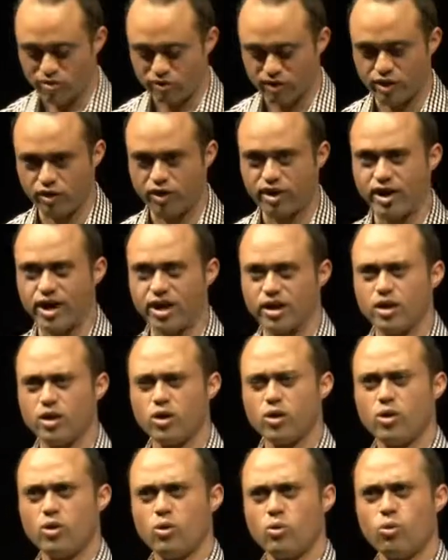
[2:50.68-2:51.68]
figuring out
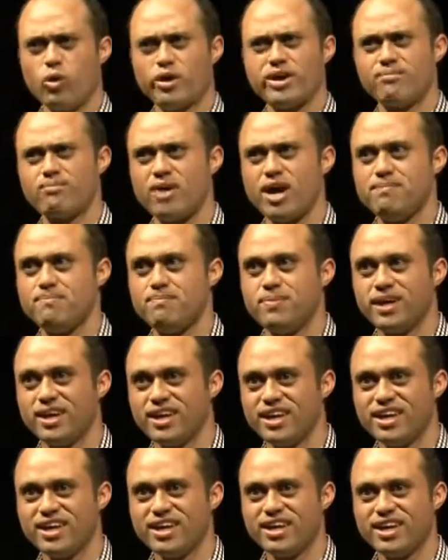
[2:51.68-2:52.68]
what it might
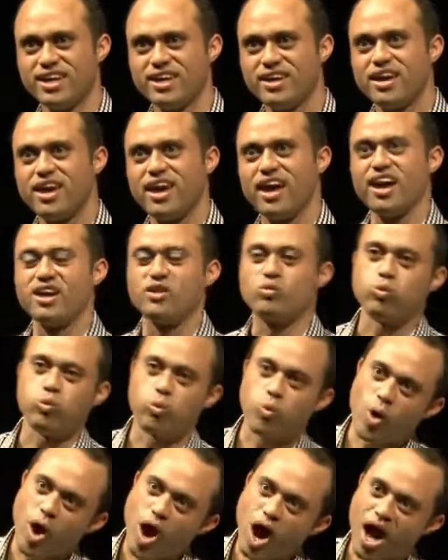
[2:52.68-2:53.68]
be and
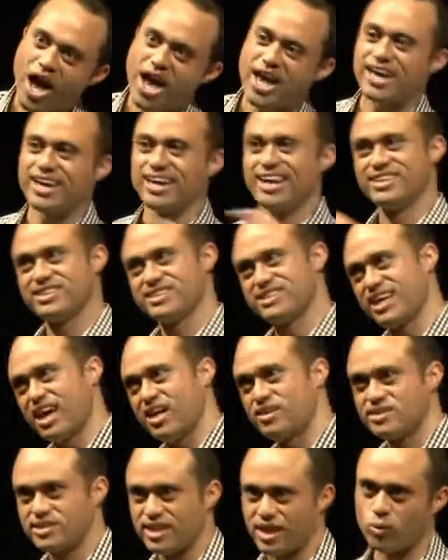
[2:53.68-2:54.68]
why it
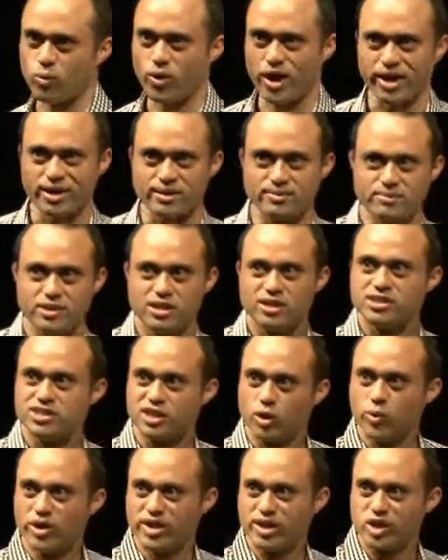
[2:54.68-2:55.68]
sounds that way.
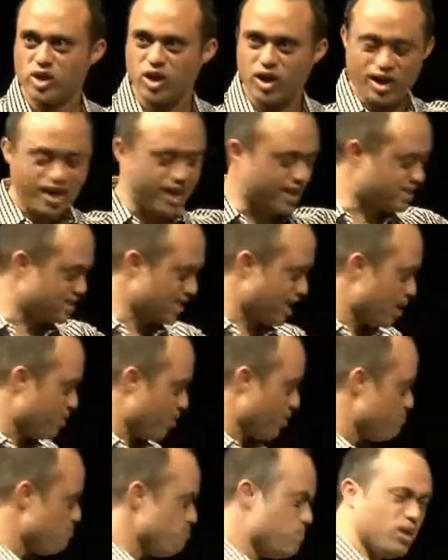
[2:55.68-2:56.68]
So we can collect up
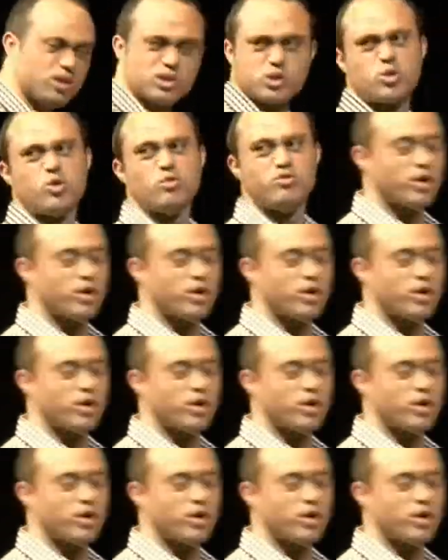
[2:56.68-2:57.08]
a musical